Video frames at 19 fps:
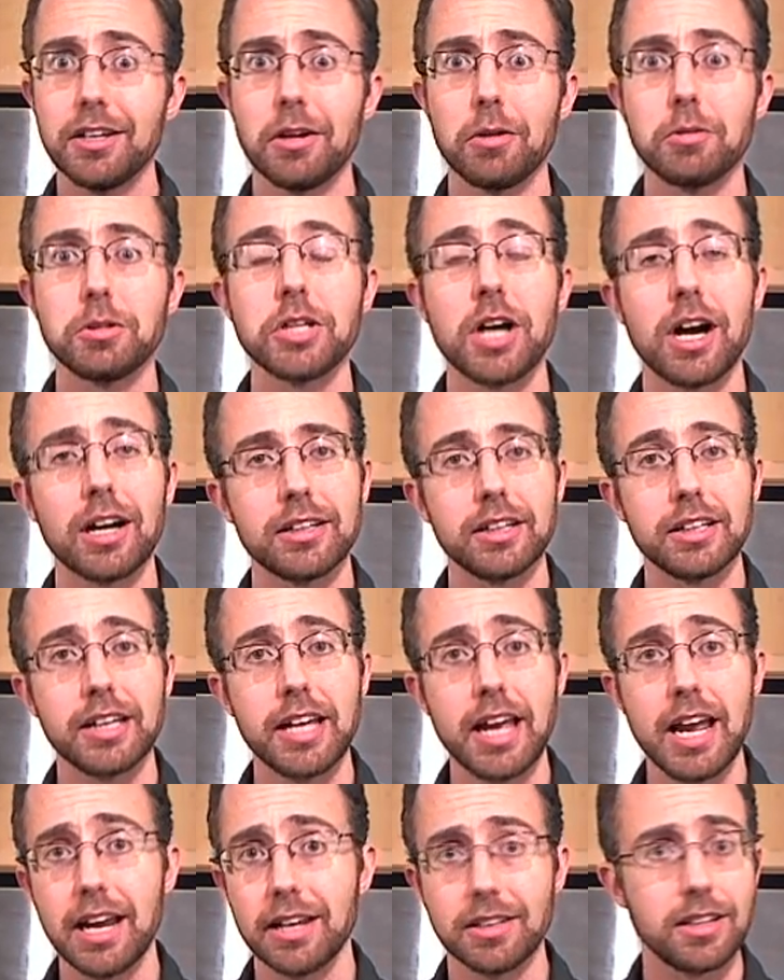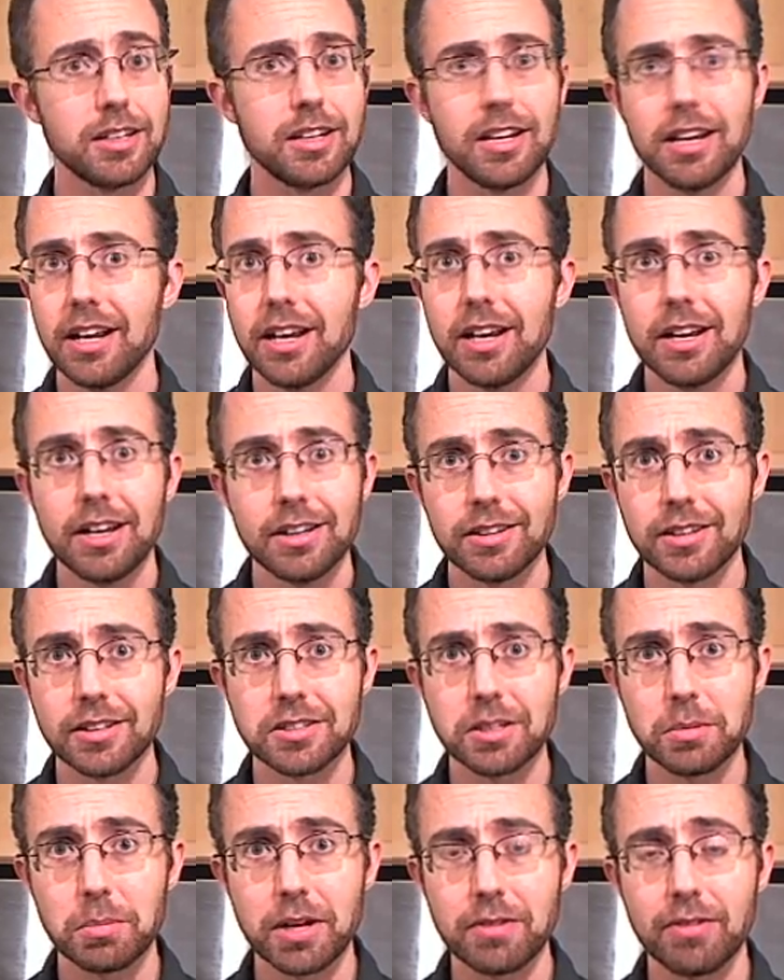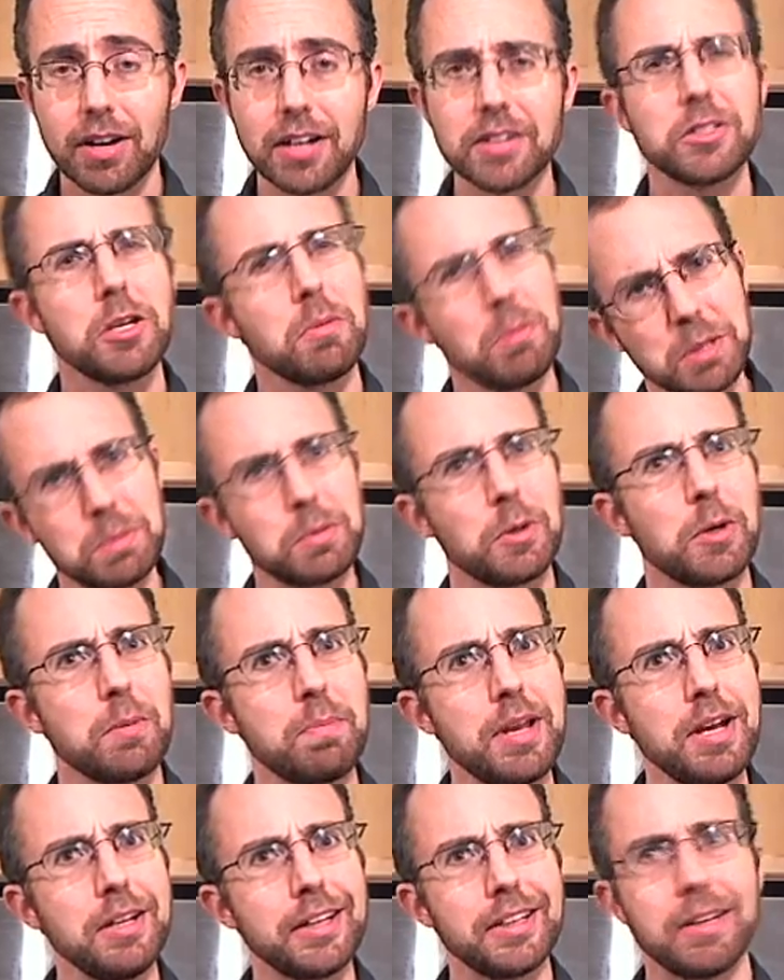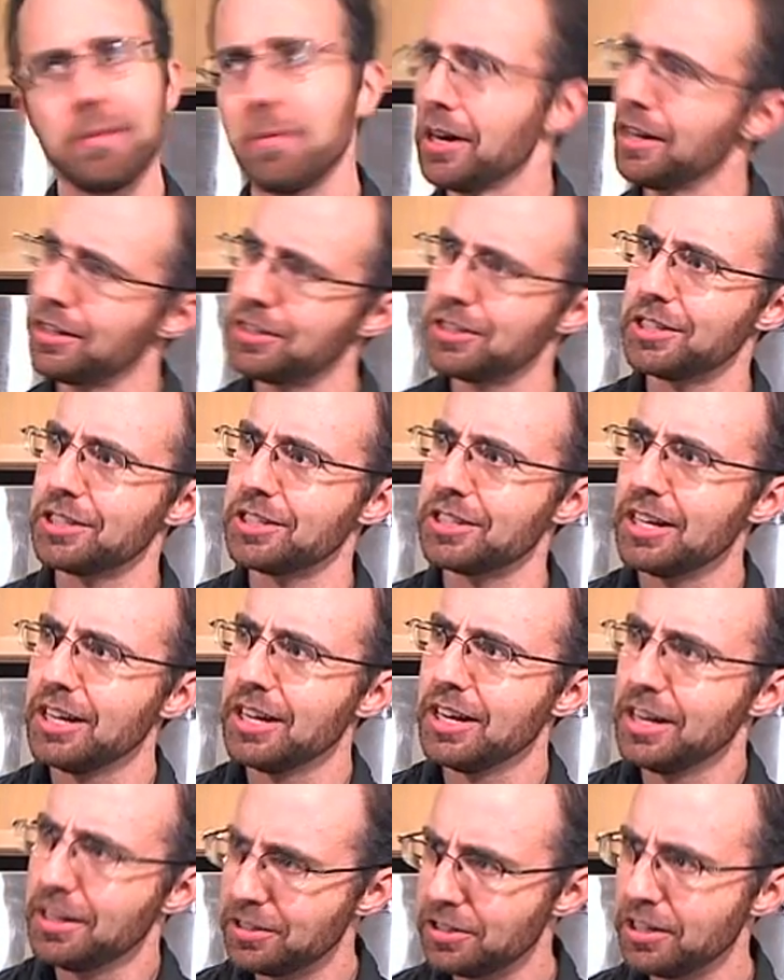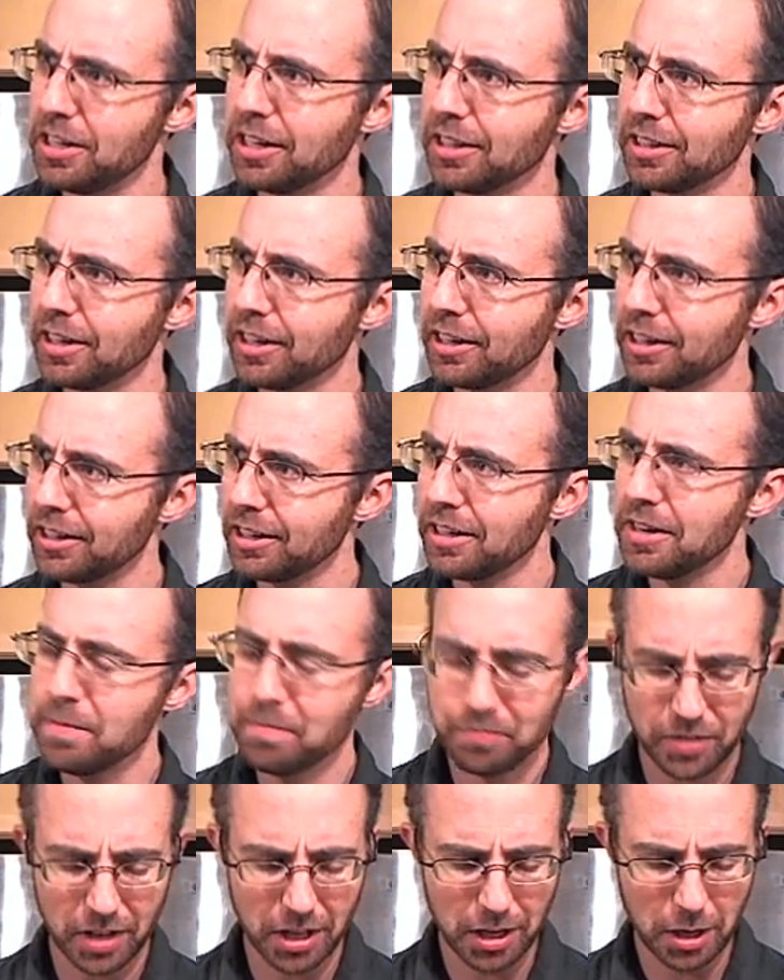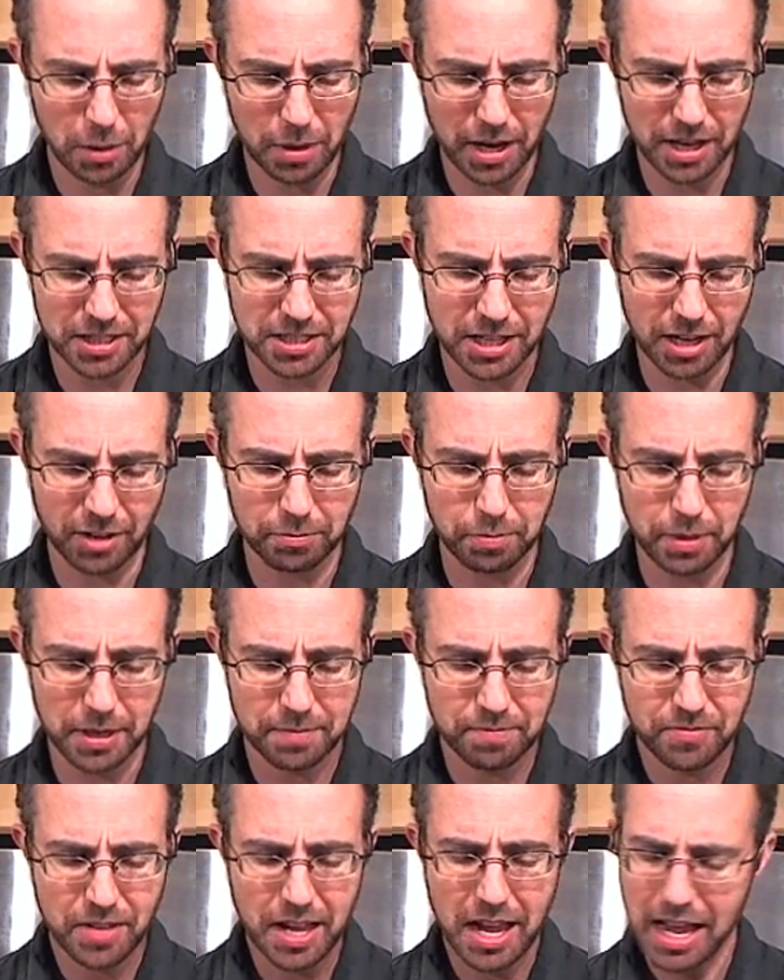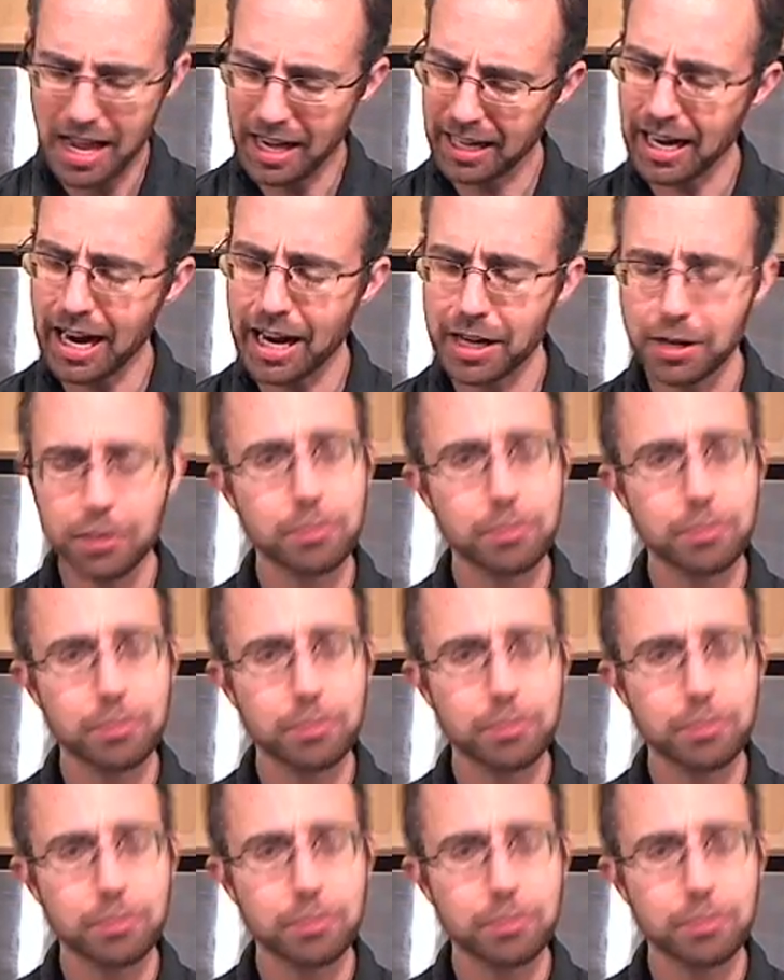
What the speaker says: chocolate cake that somebody finds so much more appealing than when it's just sitting there, by itself. But it kind of